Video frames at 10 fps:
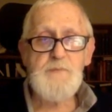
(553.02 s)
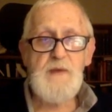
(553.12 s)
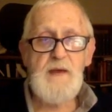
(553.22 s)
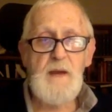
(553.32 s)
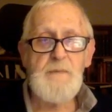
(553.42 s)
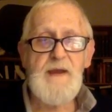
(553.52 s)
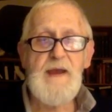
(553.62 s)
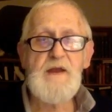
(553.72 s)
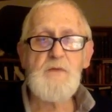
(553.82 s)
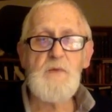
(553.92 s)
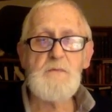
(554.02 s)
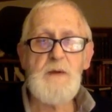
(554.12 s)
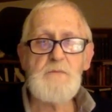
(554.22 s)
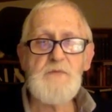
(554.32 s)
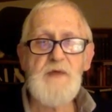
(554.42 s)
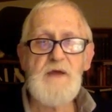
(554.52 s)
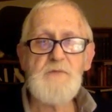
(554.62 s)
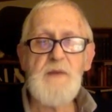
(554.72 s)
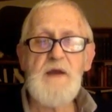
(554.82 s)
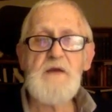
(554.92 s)
I began to remember things,
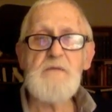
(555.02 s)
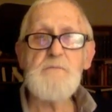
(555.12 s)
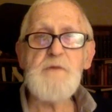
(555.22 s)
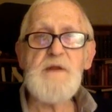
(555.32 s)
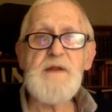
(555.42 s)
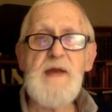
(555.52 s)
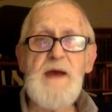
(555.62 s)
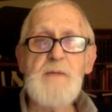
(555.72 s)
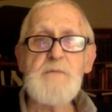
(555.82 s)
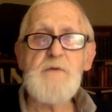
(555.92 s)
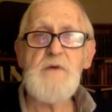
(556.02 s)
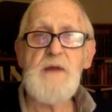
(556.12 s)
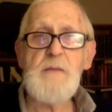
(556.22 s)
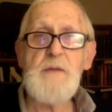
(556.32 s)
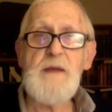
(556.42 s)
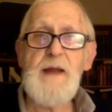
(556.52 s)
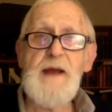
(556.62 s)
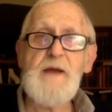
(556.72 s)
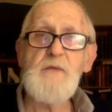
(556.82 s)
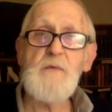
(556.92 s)
but I couldn't put a time to it. I mean, I
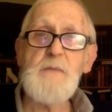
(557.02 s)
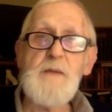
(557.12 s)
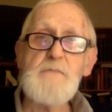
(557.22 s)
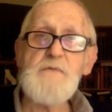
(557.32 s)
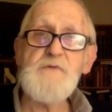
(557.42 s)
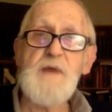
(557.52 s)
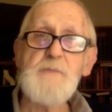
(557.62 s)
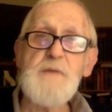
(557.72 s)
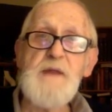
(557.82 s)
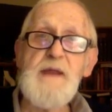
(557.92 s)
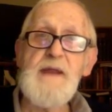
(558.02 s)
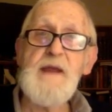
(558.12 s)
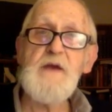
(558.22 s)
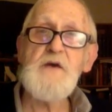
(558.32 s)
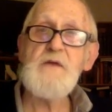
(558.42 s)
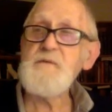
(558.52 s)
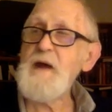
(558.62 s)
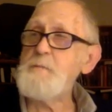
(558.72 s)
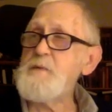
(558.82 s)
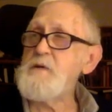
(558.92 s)
could remember something, and it could have
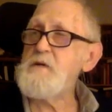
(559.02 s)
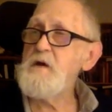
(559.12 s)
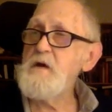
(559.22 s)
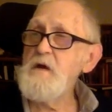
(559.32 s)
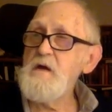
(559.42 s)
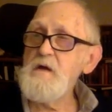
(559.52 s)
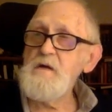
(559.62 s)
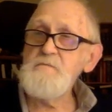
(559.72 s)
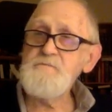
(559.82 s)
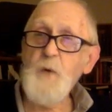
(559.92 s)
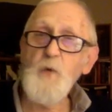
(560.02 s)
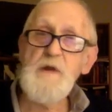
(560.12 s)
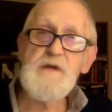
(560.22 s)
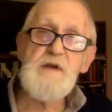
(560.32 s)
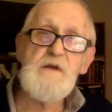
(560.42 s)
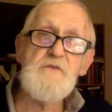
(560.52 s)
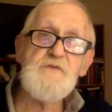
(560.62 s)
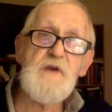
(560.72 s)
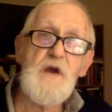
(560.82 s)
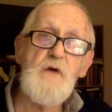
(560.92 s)
happened 40
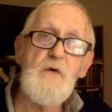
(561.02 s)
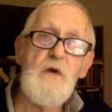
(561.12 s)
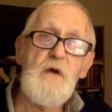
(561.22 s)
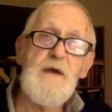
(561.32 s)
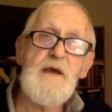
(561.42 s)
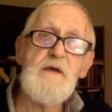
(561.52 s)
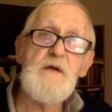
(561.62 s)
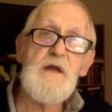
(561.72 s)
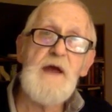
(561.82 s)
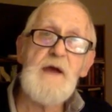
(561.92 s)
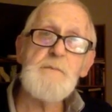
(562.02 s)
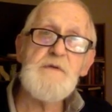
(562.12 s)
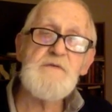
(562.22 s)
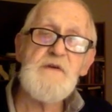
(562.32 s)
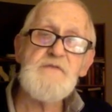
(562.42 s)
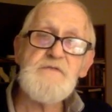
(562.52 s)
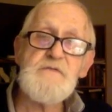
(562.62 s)
years ago, or it could have happened just